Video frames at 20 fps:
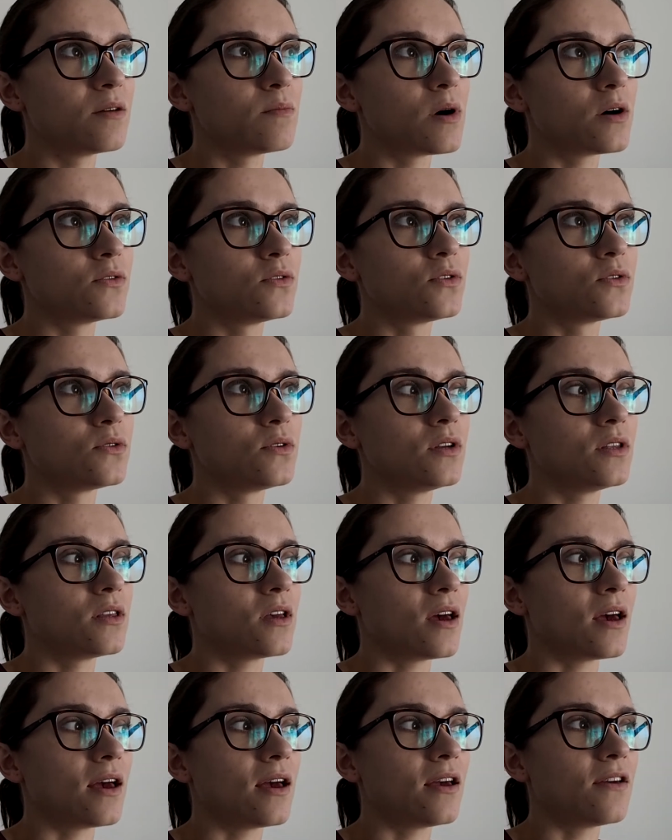about
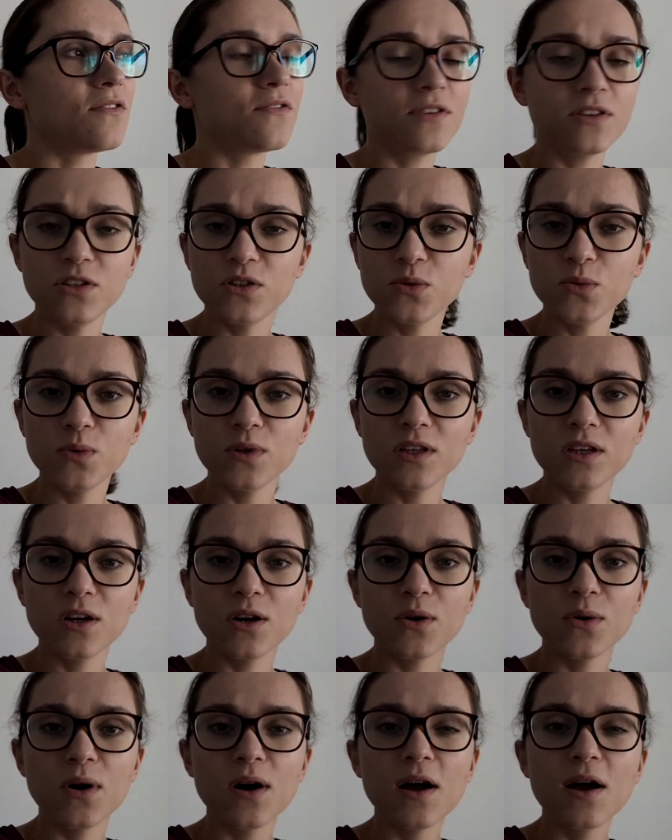doing a fashion
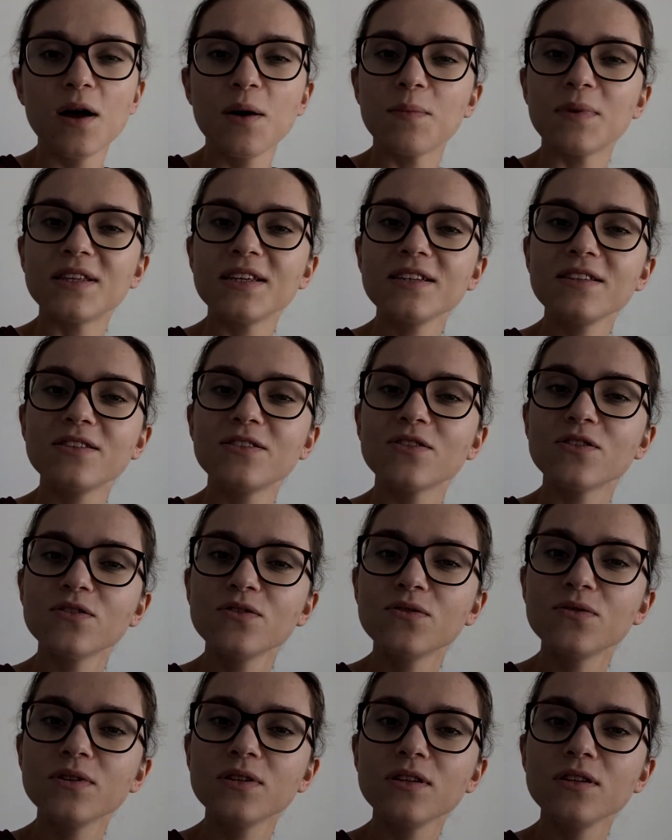video, but I
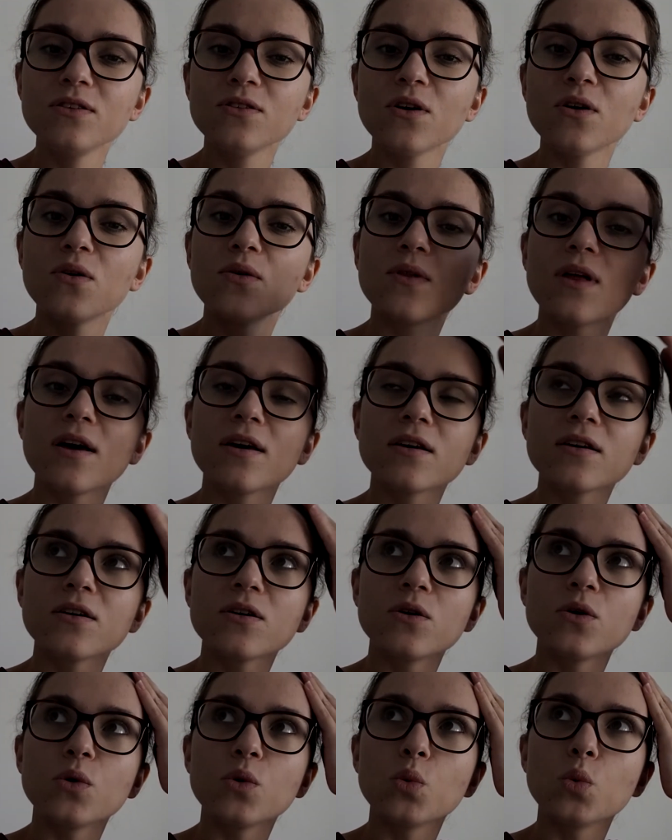don't really know like
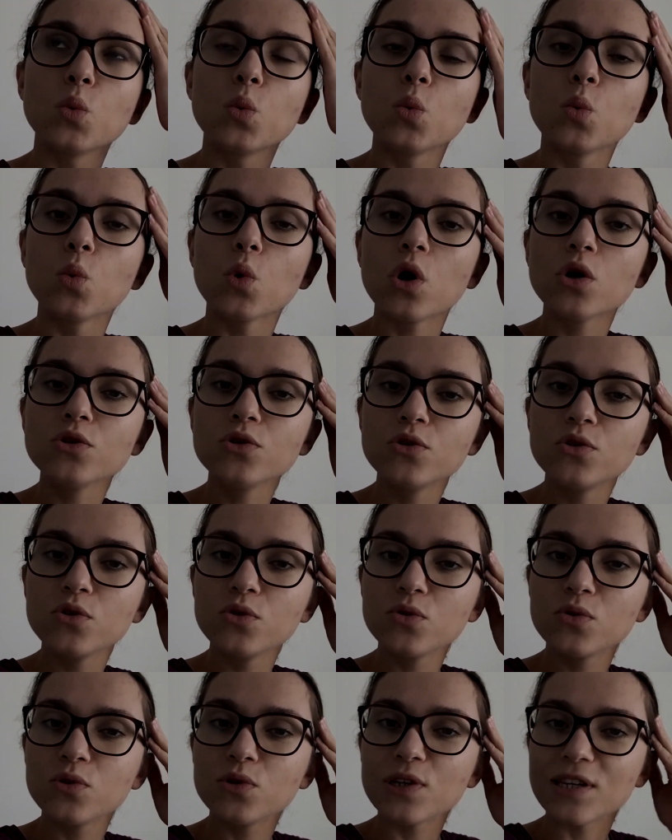what
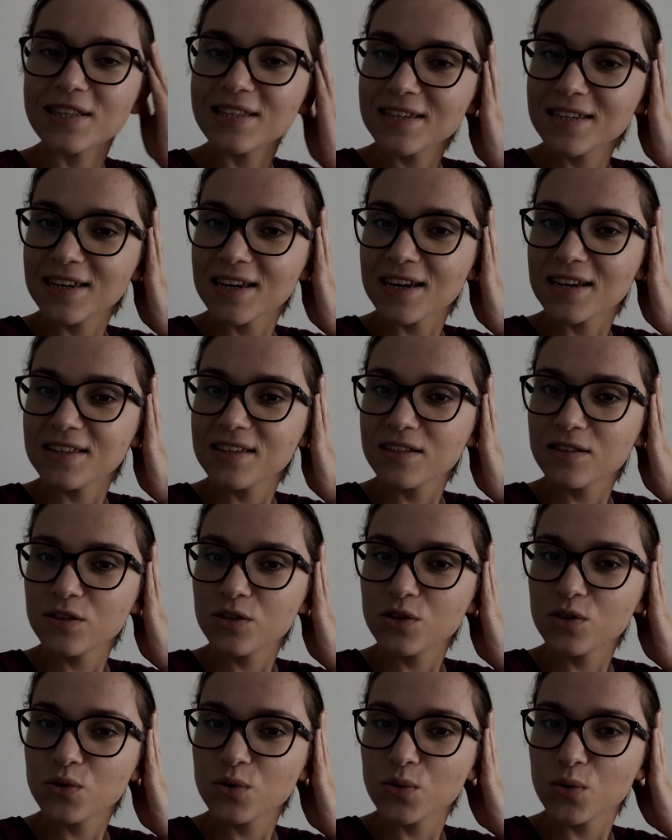to dedicate it
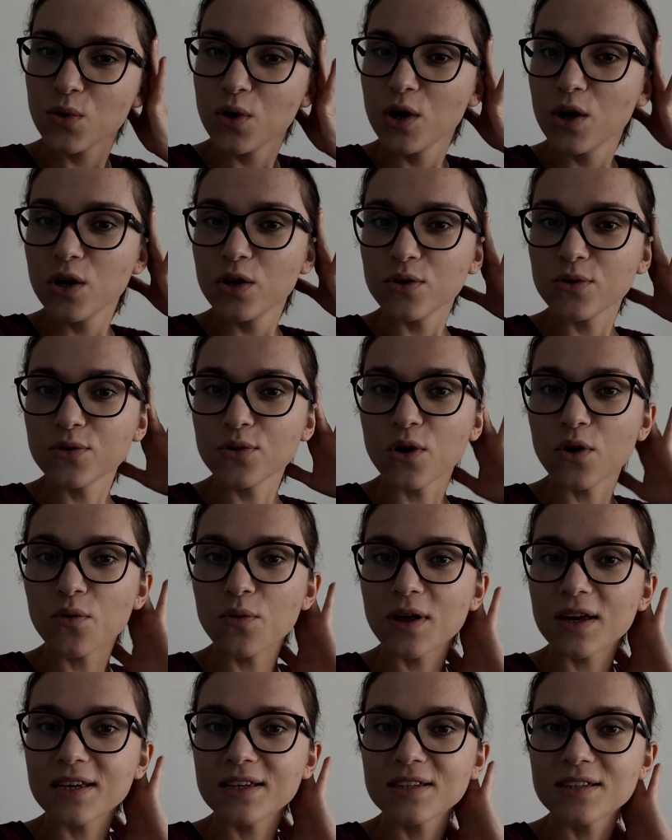to. You know,
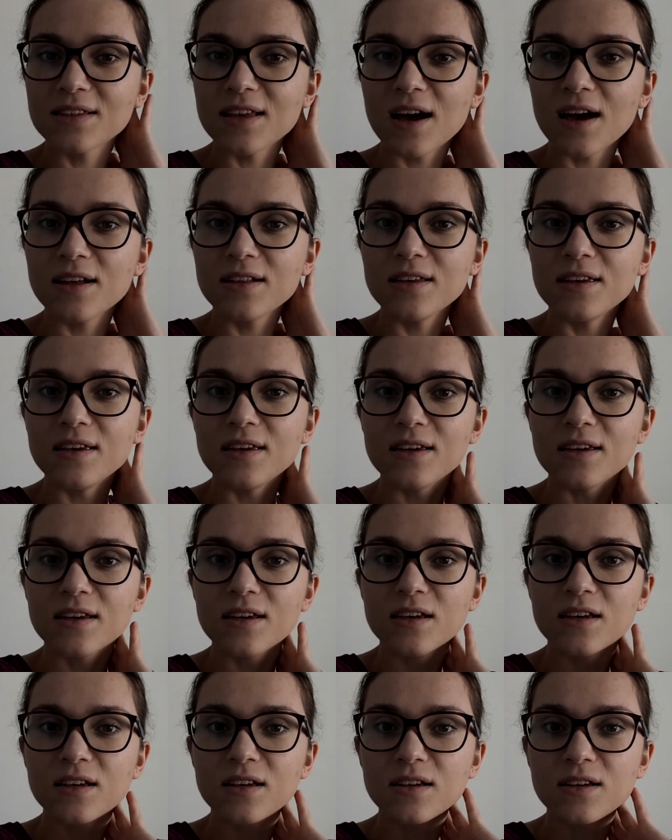like styling
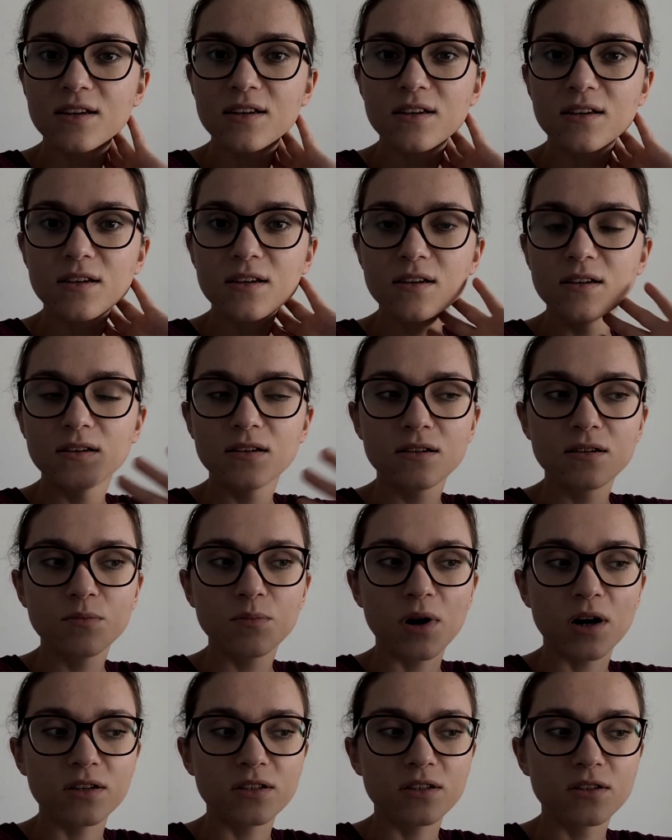
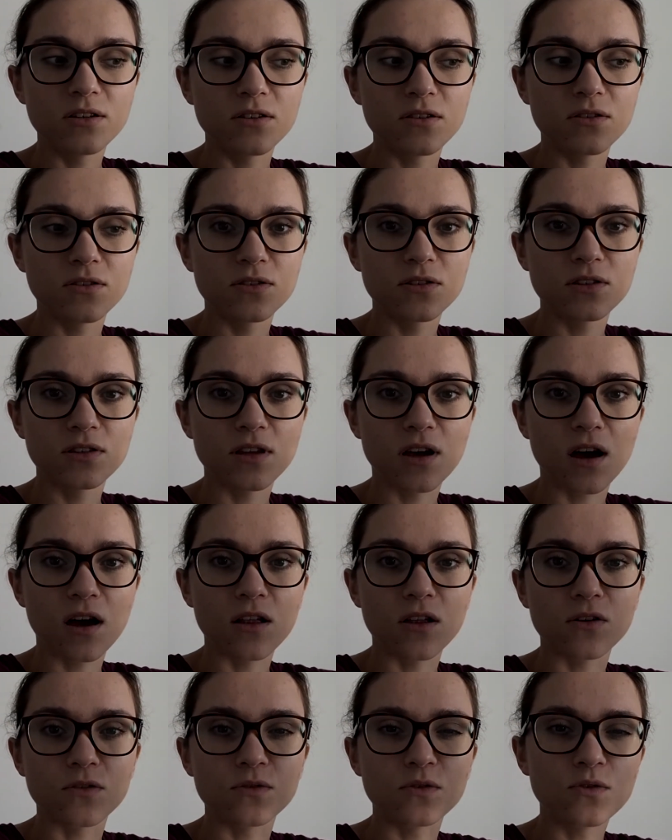particular
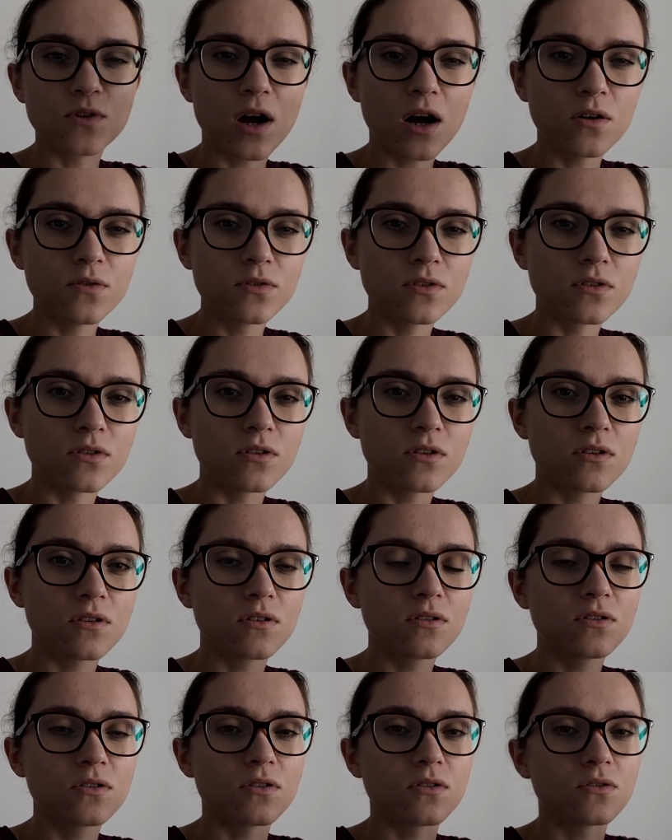style of
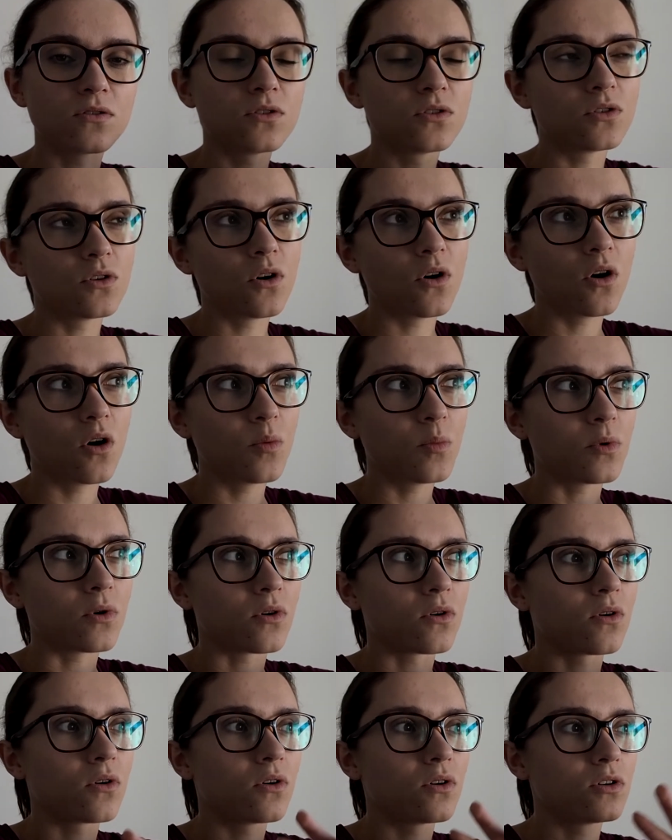trousers or top
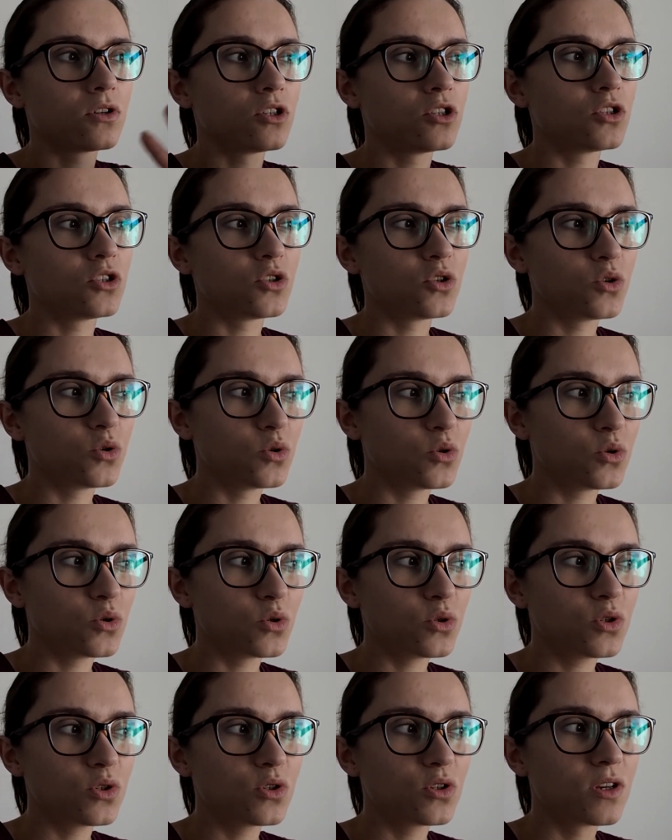or
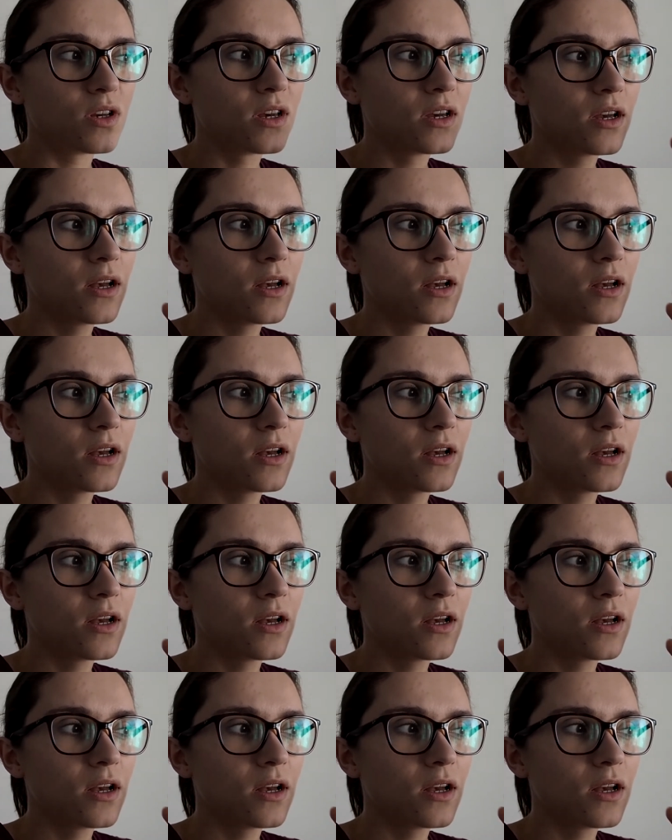shoes.